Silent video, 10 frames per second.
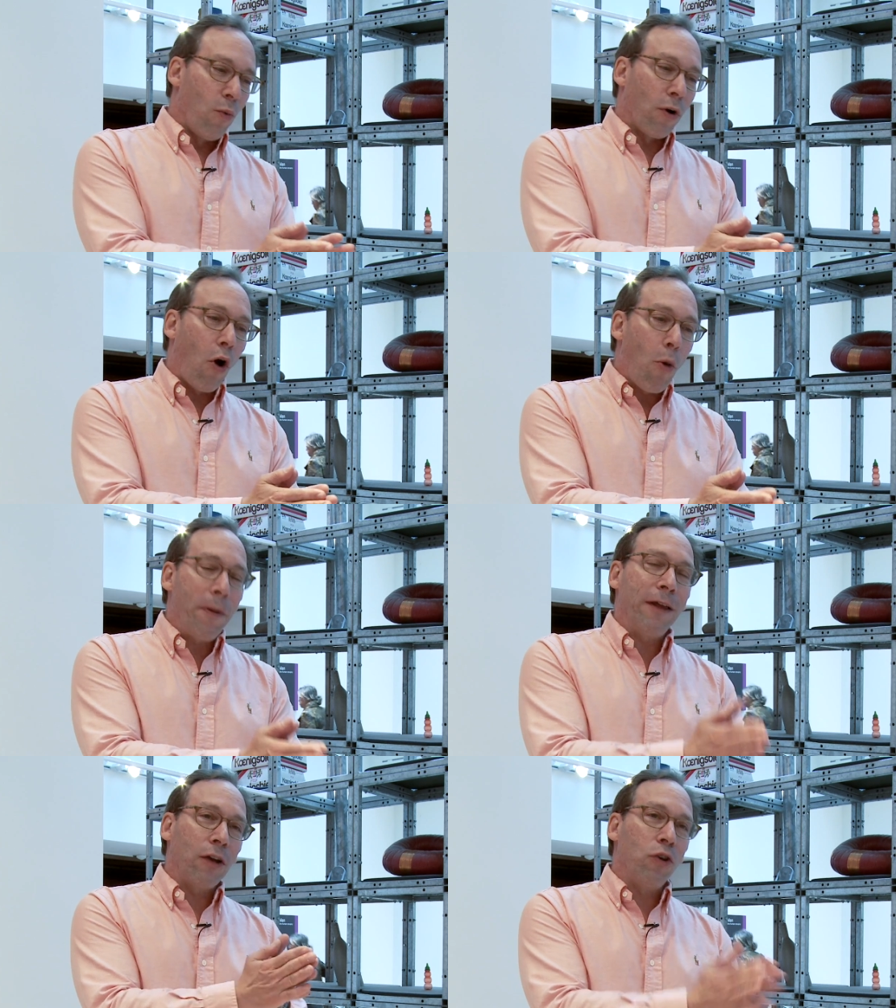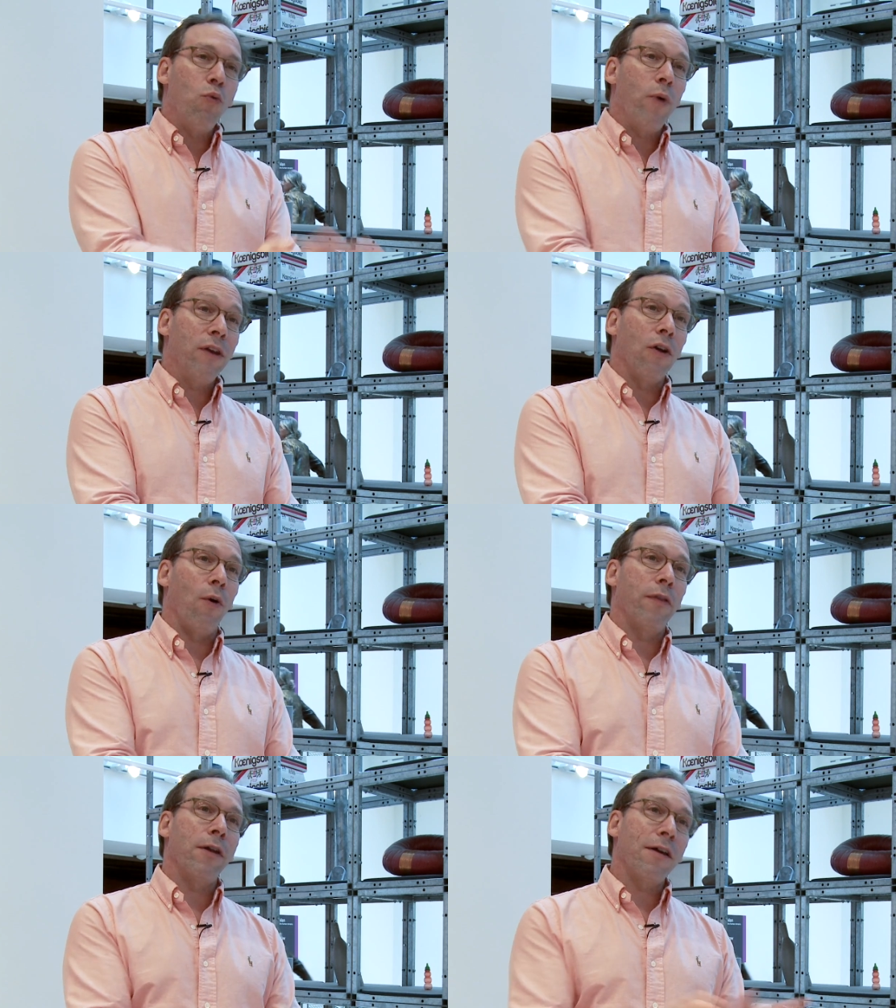we're opening a new
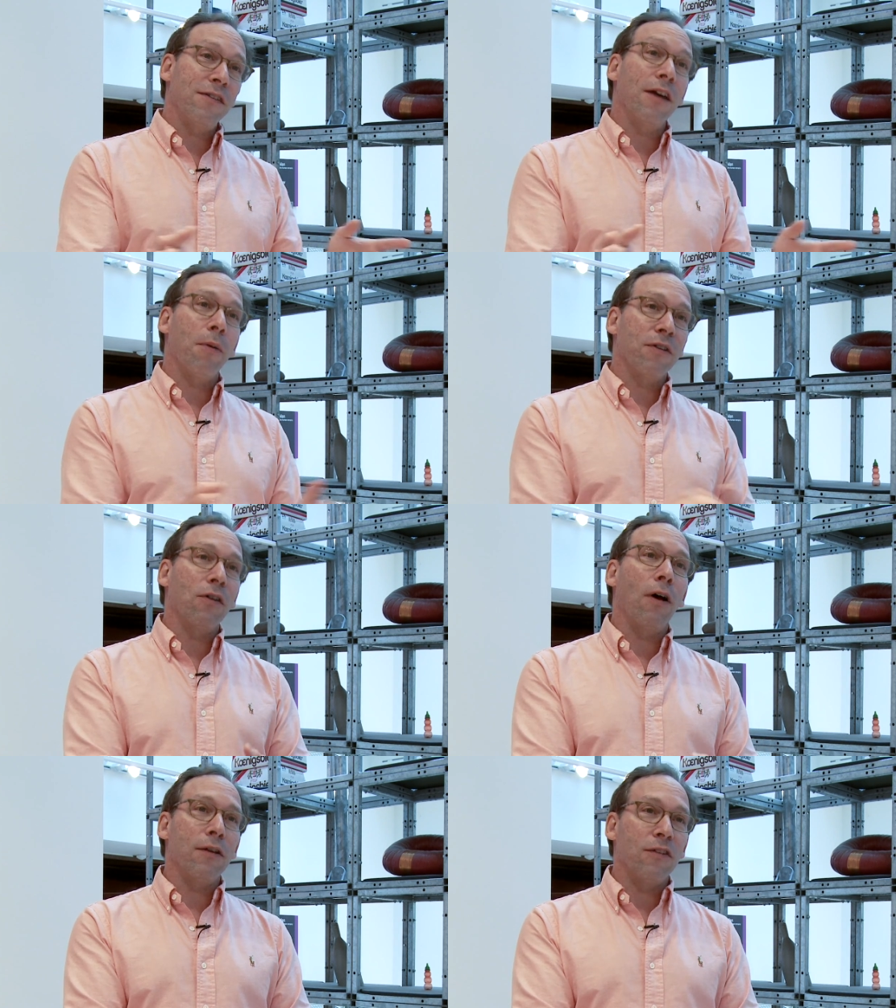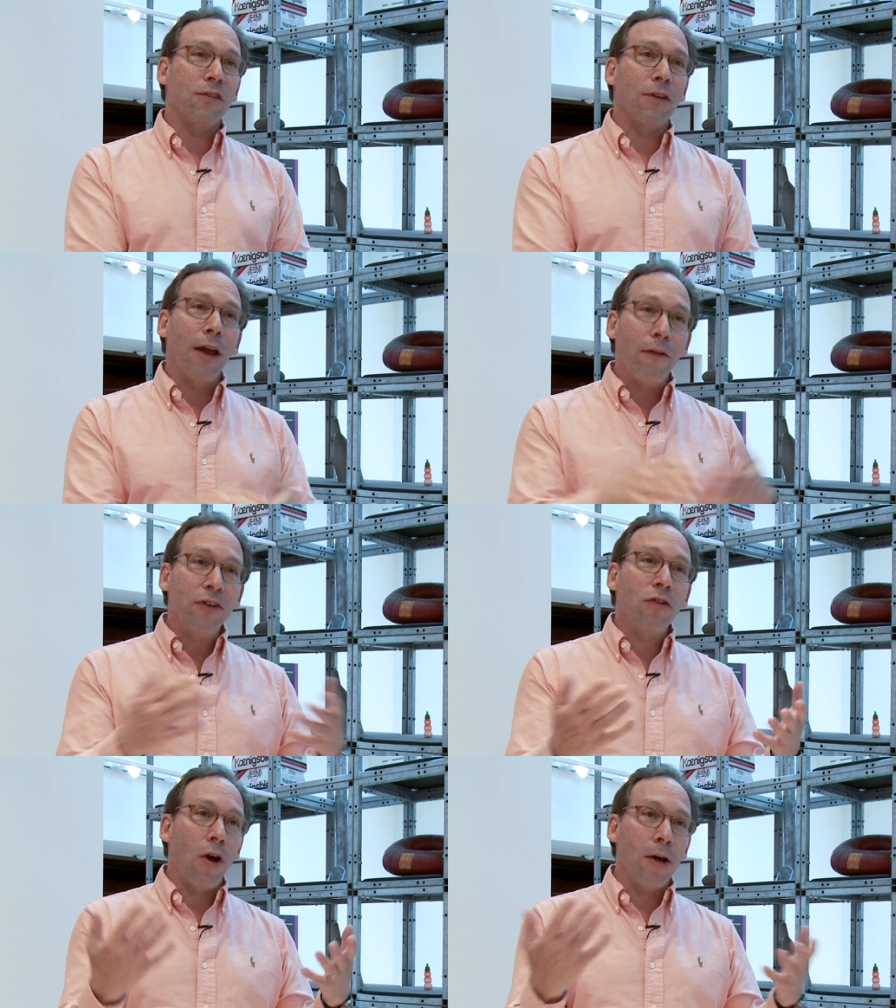window, and the nice thing about science is that
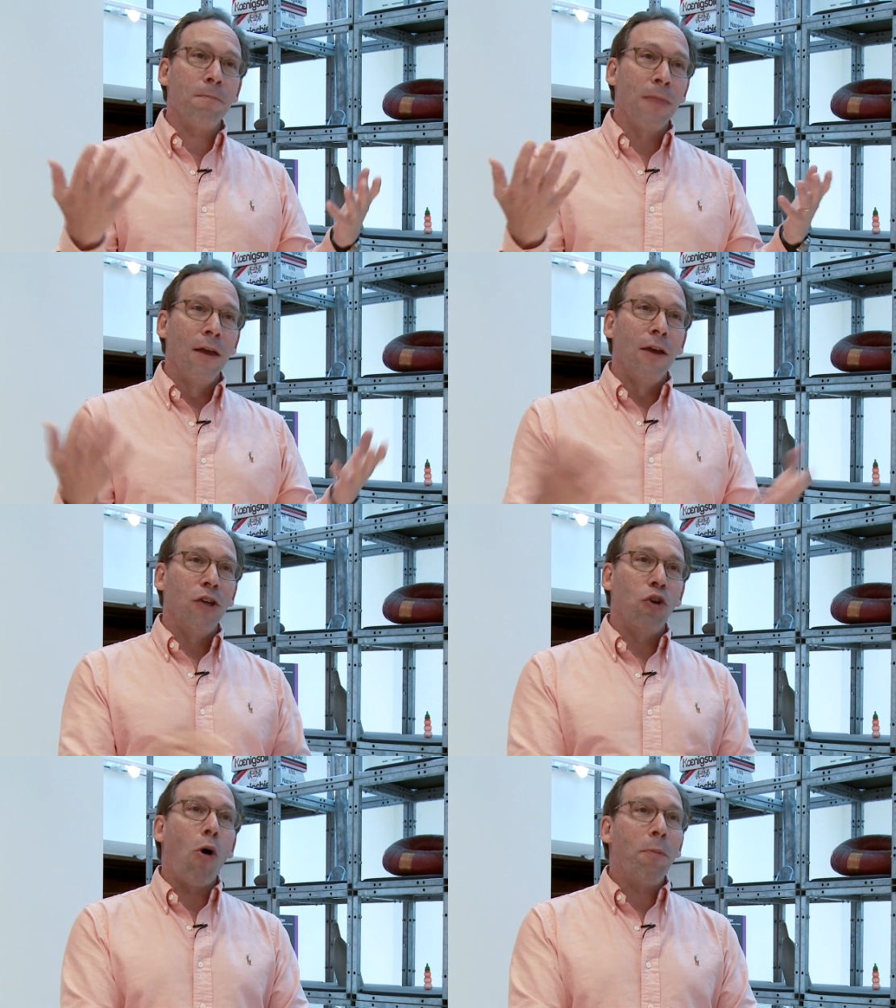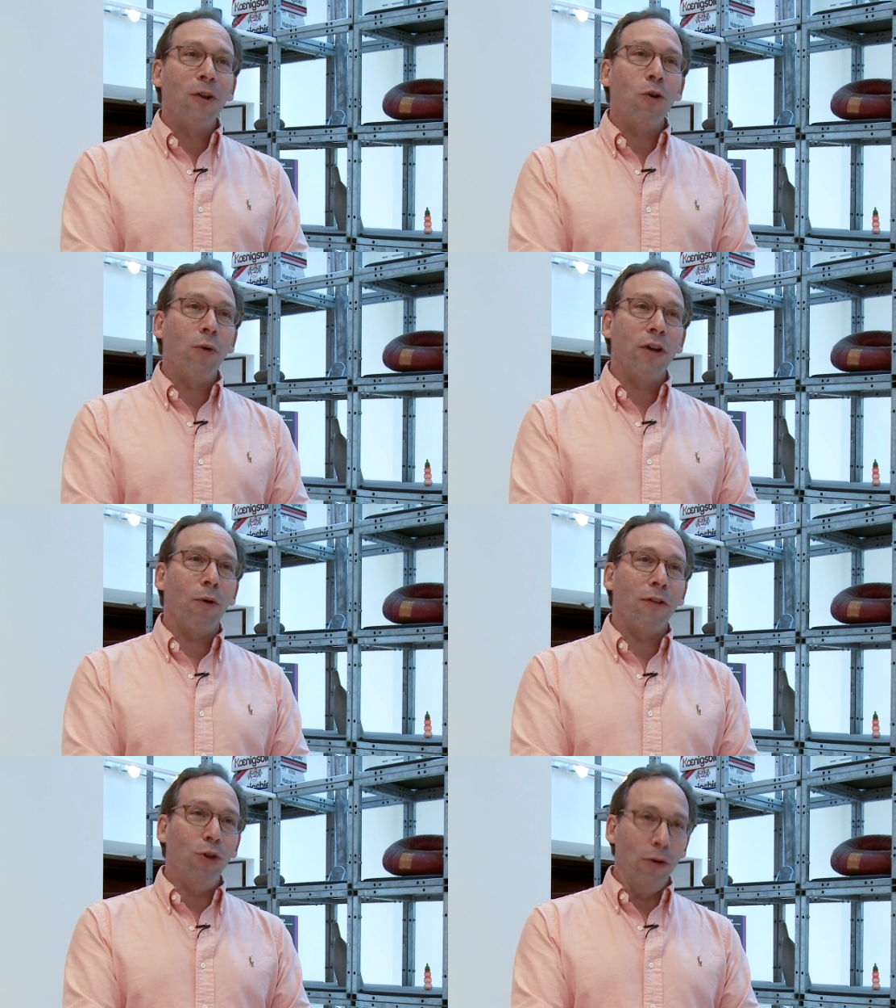every time you open a new window
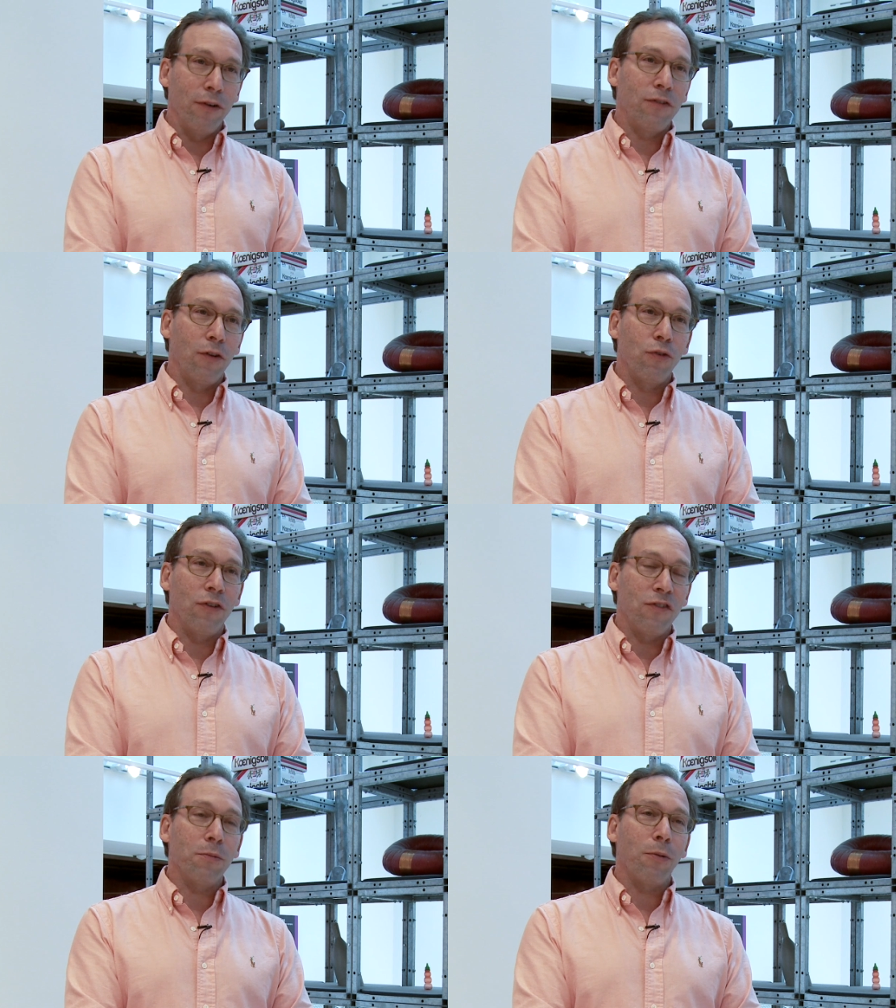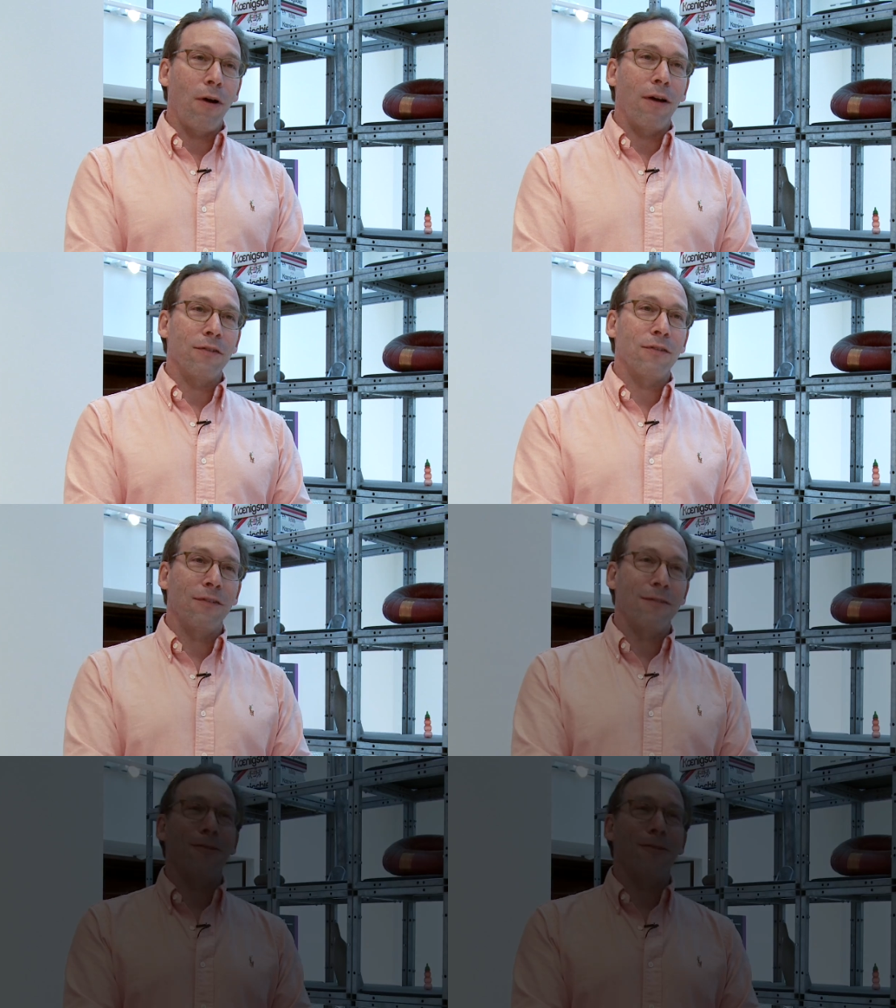on the universe, you're usually surprised.